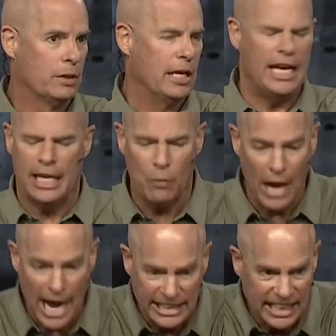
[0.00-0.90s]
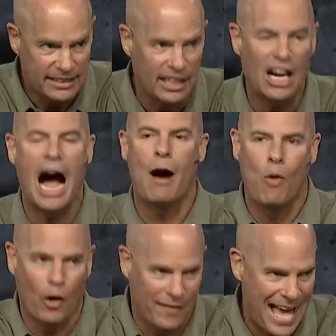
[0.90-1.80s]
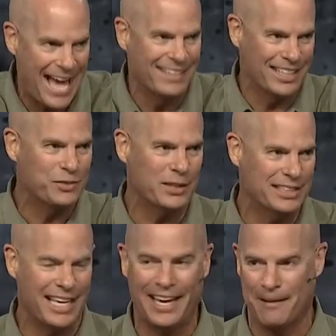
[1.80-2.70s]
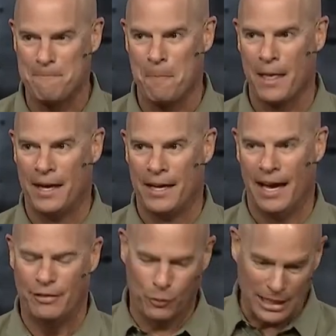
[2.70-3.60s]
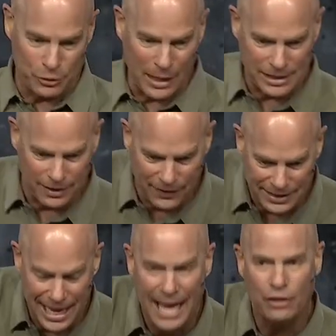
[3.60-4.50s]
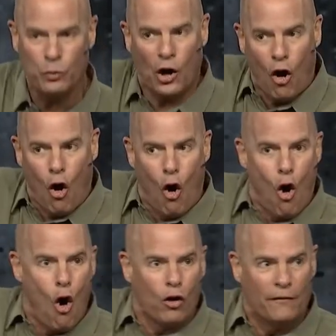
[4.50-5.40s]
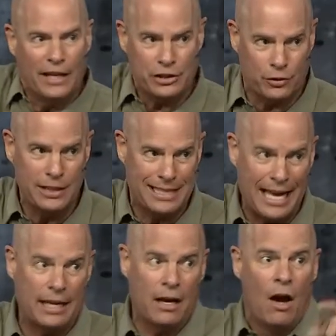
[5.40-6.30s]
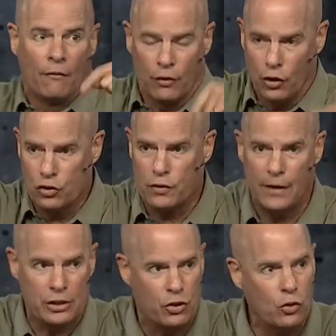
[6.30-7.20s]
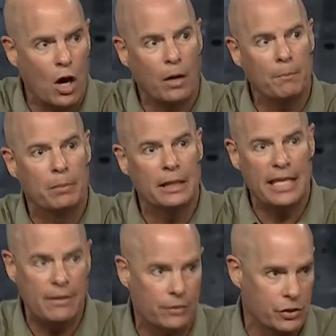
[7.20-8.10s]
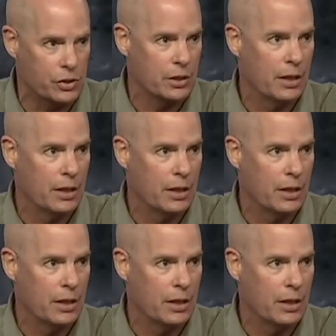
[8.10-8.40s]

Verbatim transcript: Any way I can get there, I want that. That's what he's saying. And the resurrection of the dead is where all of history is heading for those of us who are believers.